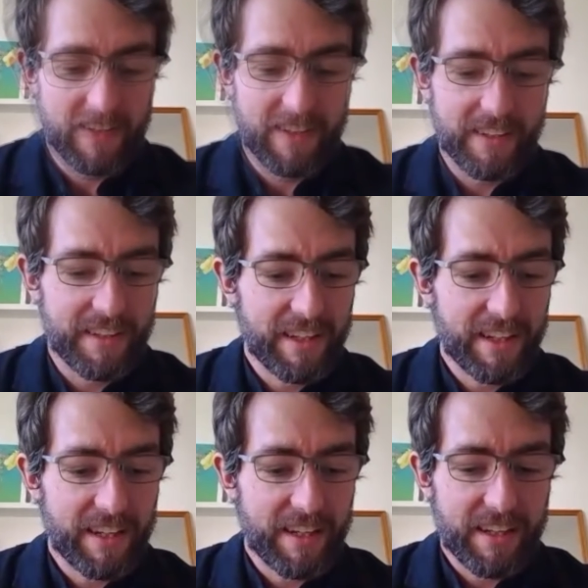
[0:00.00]
I
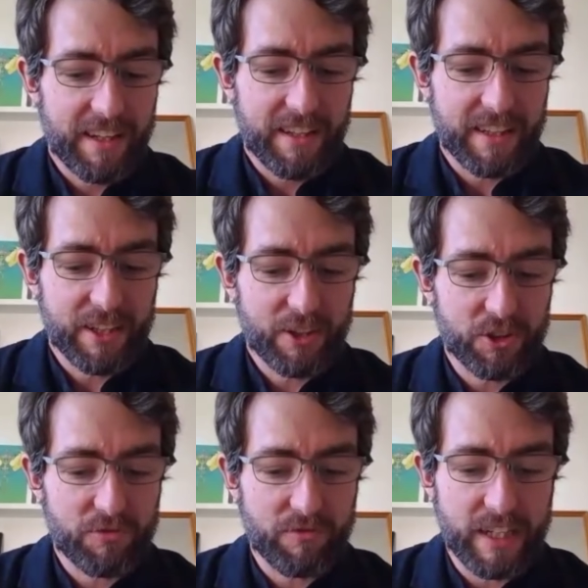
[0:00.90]
think I'll
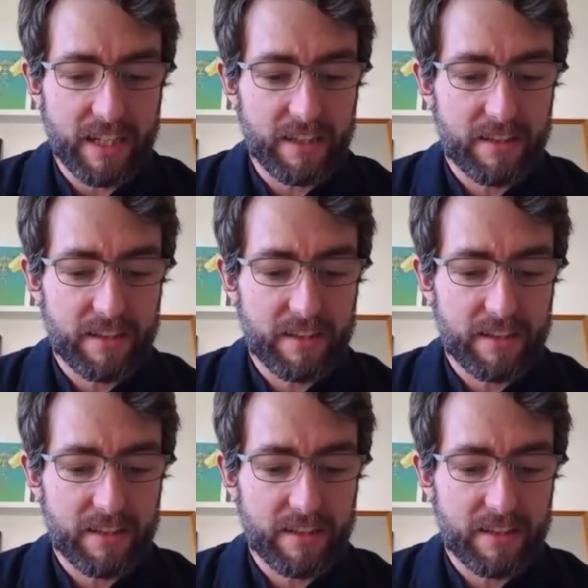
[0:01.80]
just read